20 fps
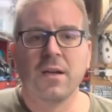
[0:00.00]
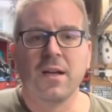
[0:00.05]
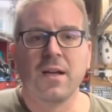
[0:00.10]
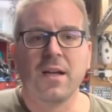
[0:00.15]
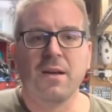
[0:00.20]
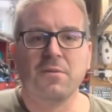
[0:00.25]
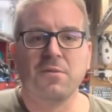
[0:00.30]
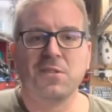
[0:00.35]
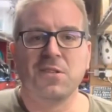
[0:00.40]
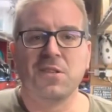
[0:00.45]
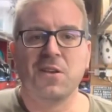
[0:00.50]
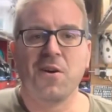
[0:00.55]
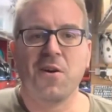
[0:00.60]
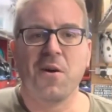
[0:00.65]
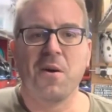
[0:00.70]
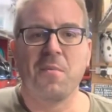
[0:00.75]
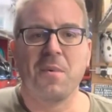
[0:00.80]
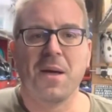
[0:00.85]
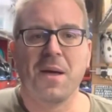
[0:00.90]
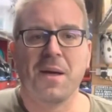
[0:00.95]
It was a
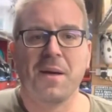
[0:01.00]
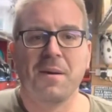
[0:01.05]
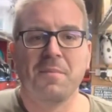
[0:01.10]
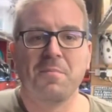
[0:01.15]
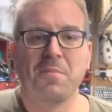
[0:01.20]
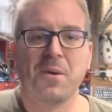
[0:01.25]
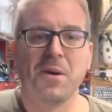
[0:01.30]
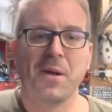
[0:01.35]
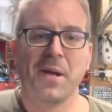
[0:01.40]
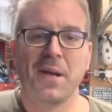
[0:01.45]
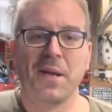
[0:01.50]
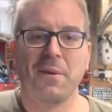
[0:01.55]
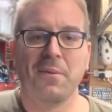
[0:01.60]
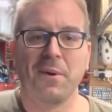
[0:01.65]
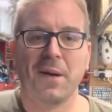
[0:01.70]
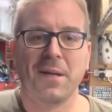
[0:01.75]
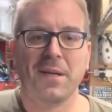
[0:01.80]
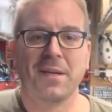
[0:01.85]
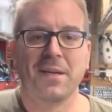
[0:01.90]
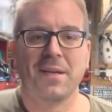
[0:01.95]
nightmare. But
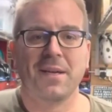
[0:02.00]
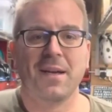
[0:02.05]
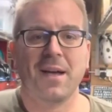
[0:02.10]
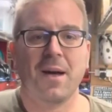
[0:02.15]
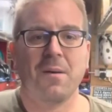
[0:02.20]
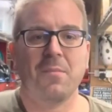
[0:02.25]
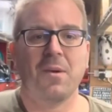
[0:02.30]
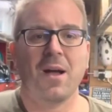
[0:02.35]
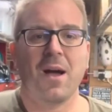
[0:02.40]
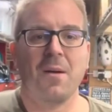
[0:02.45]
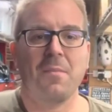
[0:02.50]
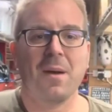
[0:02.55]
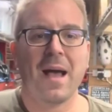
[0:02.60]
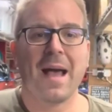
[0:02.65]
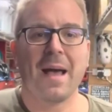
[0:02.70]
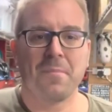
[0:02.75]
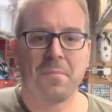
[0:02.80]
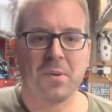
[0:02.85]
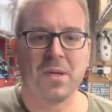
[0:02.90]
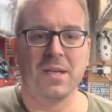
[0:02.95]
anyway, I'm, I'm
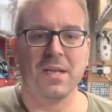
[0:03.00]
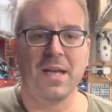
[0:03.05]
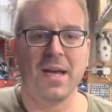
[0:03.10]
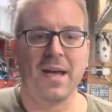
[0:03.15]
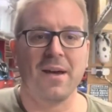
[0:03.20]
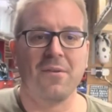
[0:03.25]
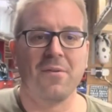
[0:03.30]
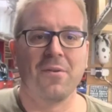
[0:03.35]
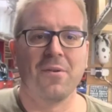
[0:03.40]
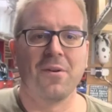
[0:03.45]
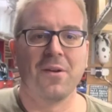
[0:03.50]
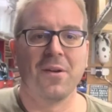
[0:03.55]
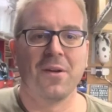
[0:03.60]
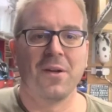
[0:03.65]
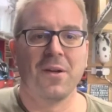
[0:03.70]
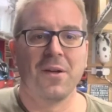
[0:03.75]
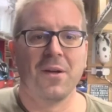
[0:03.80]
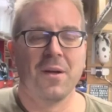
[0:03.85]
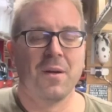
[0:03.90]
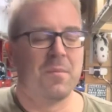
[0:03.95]
happy now.
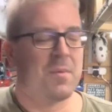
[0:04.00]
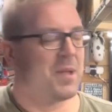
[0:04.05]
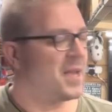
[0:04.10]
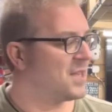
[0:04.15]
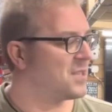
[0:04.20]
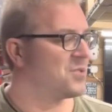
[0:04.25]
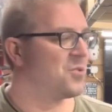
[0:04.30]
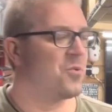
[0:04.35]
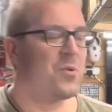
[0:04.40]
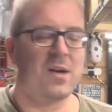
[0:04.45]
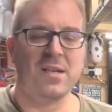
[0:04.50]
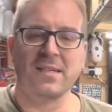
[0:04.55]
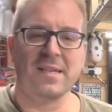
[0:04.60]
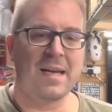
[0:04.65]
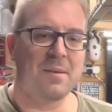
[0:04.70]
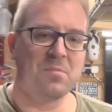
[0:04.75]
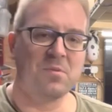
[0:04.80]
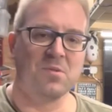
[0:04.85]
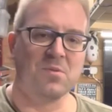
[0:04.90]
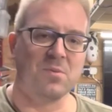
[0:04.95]
But that's always
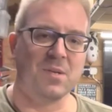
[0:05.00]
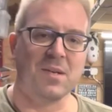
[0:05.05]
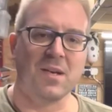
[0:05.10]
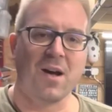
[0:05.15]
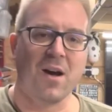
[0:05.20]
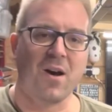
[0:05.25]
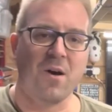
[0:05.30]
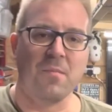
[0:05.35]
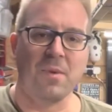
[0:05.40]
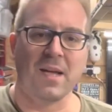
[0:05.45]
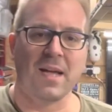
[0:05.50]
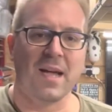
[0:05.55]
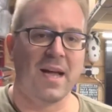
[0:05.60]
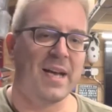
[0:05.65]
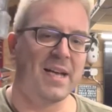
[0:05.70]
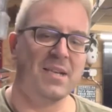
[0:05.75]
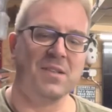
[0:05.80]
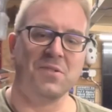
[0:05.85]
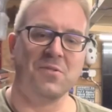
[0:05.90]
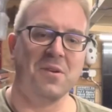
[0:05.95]
happens with car
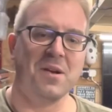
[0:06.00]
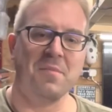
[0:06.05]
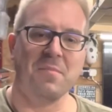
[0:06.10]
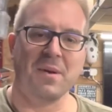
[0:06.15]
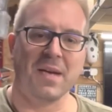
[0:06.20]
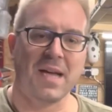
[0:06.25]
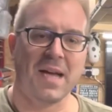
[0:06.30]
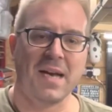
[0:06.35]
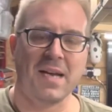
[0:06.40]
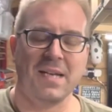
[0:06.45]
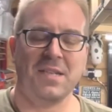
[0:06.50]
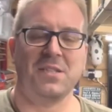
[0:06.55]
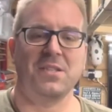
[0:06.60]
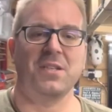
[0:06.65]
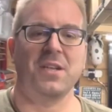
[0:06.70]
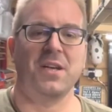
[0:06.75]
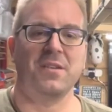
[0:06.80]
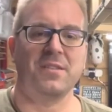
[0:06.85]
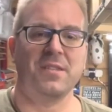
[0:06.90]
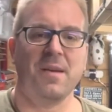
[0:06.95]
mechanics or any mechanics, you
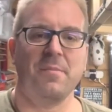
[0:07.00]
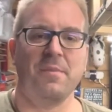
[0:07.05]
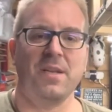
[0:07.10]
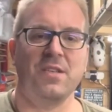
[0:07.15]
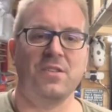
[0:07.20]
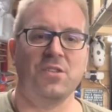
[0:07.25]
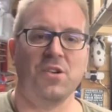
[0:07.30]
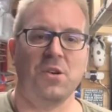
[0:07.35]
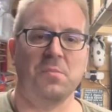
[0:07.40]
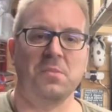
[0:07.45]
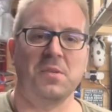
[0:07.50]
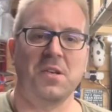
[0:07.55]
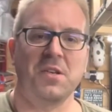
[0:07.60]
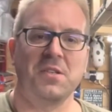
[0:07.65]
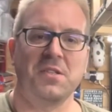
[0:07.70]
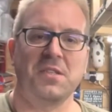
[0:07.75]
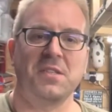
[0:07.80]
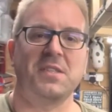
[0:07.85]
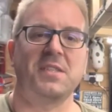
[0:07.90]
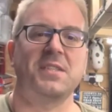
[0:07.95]
know, 10 minute job
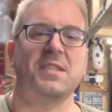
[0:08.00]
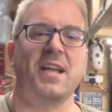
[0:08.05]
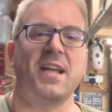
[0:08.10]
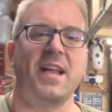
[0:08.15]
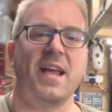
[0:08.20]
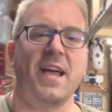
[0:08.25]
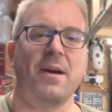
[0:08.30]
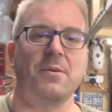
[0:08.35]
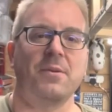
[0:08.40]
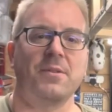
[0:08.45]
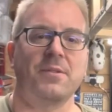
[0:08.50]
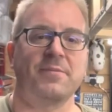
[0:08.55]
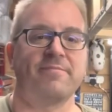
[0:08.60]
turns into 10 hours.